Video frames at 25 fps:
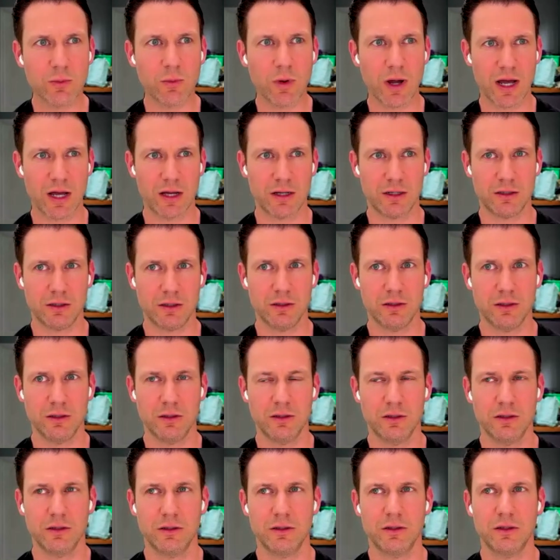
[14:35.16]
well
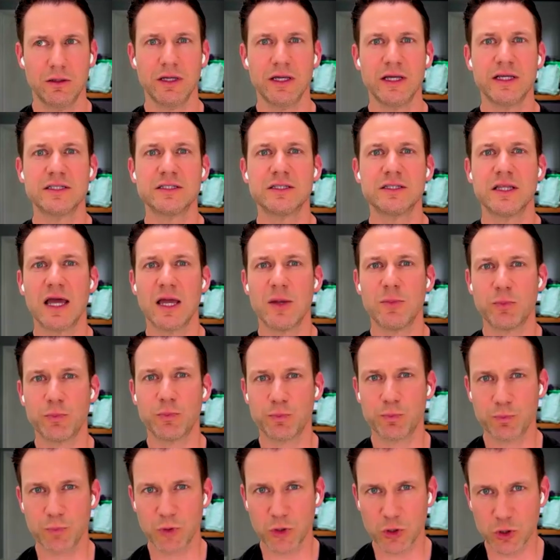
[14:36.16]
is they
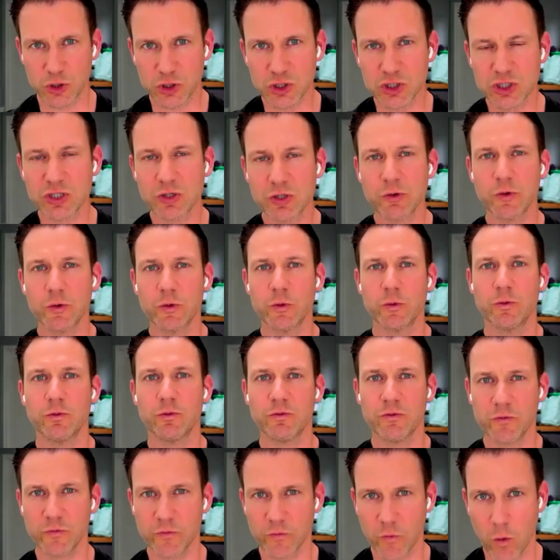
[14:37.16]
push you
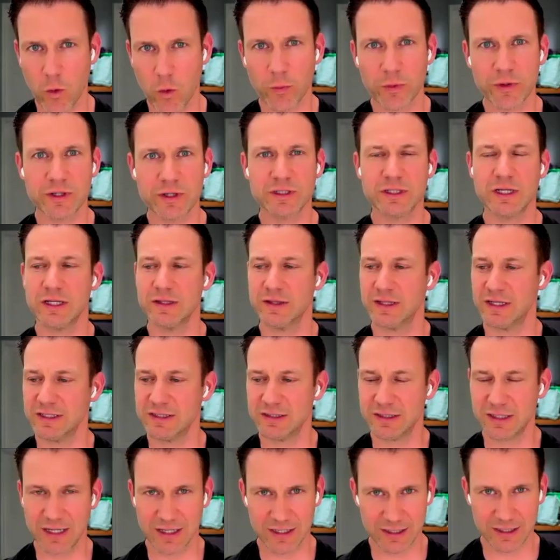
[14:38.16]
forward and they
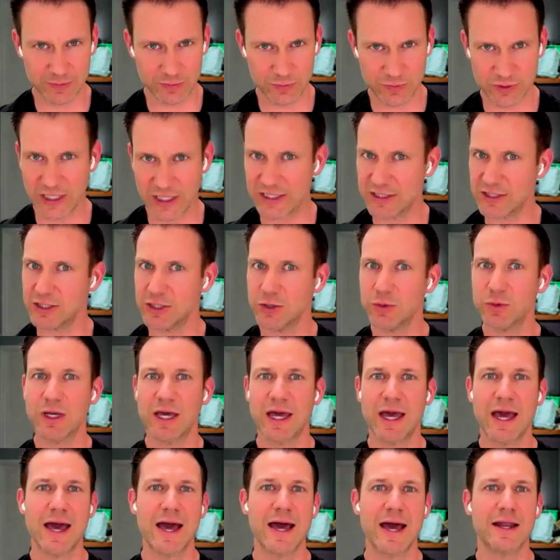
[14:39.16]
say, "Yes, you
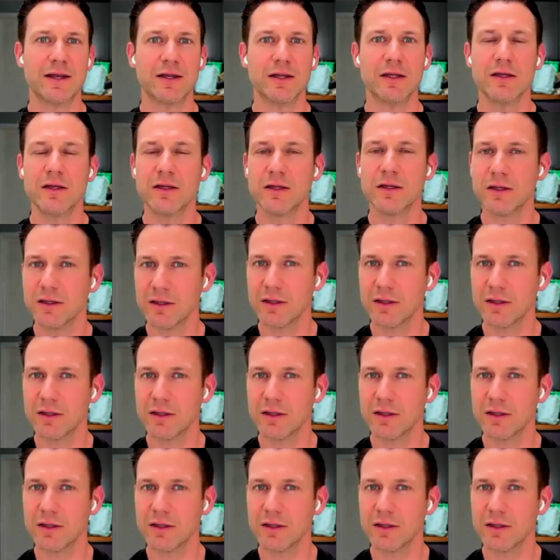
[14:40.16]
can. You